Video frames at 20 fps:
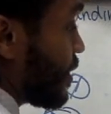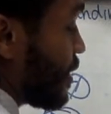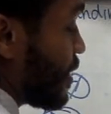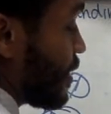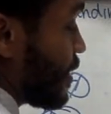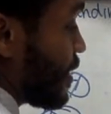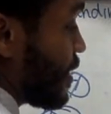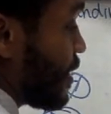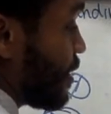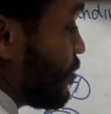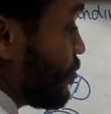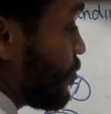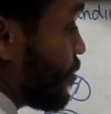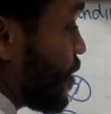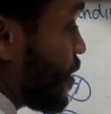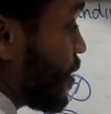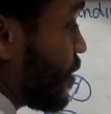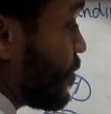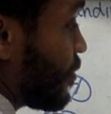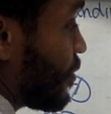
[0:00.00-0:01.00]
and
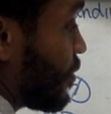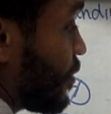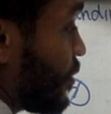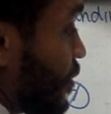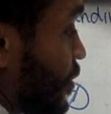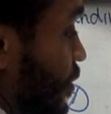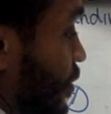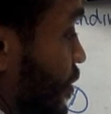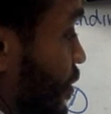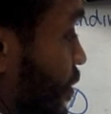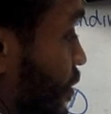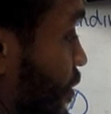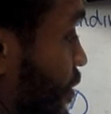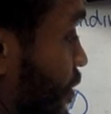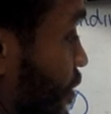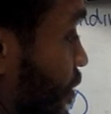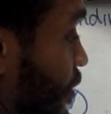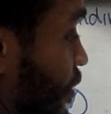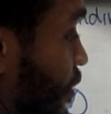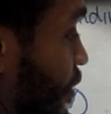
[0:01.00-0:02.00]
85.
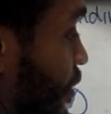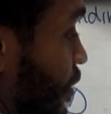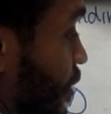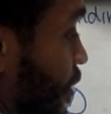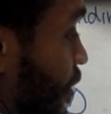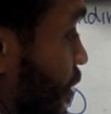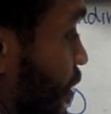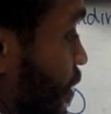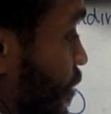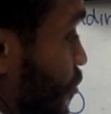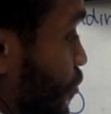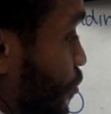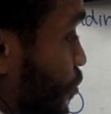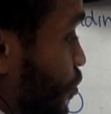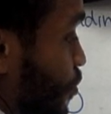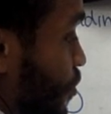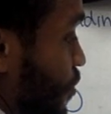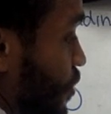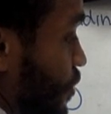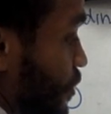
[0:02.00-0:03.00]

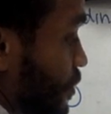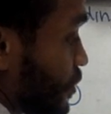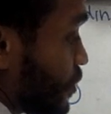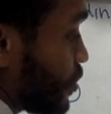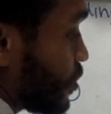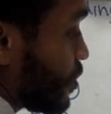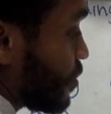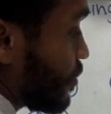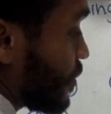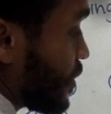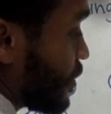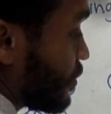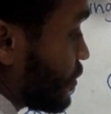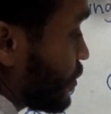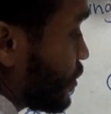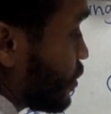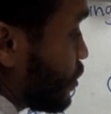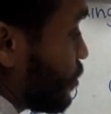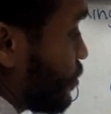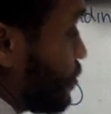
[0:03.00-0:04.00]
84, so it
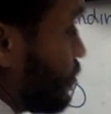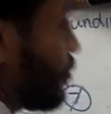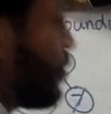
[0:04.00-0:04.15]
rounds to